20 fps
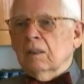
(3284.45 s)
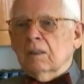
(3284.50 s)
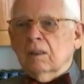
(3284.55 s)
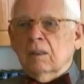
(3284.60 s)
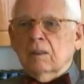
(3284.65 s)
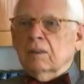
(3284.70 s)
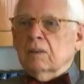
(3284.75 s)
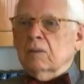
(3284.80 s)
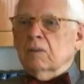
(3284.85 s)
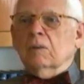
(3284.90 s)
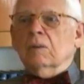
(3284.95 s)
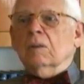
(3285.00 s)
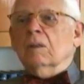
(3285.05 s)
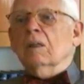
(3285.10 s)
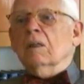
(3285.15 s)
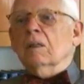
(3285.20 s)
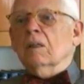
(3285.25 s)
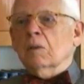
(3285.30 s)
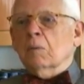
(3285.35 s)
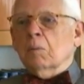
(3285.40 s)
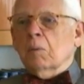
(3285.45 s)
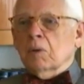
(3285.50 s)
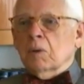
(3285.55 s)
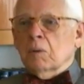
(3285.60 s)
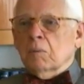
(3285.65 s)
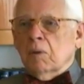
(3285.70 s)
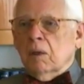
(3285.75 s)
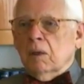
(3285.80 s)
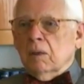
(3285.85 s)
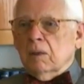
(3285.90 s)
Now we're talking here about
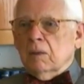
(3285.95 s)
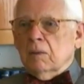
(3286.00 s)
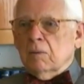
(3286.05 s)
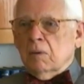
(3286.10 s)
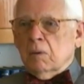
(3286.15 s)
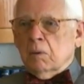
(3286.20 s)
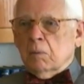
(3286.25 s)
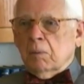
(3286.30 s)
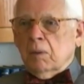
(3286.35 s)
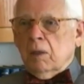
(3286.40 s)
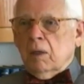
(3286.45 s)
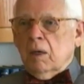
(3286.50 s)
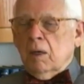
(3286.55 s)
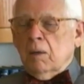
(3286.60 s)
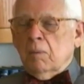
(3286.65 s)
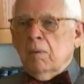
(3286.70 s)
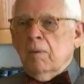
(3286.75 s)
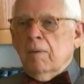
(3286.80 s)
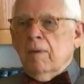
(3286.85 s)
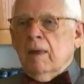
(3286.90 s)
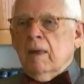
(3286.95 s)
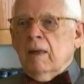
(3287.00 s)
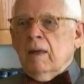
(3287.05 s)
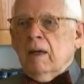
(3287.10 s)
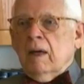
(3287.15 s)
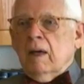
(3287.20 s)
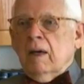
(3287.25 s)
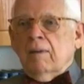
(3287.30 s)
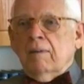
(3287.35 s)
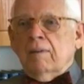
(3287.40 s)
the martyrdom of the Bab,
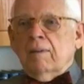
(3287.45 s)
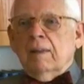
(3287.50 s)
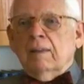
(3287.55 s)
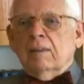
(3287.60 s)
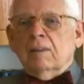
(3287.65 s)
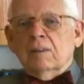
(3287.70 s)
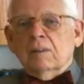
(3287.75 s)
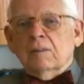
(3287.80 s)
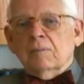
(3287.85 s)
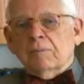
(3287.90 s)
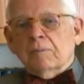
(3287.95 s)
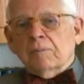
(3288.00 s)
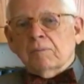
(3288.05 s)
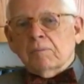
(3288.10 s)
and this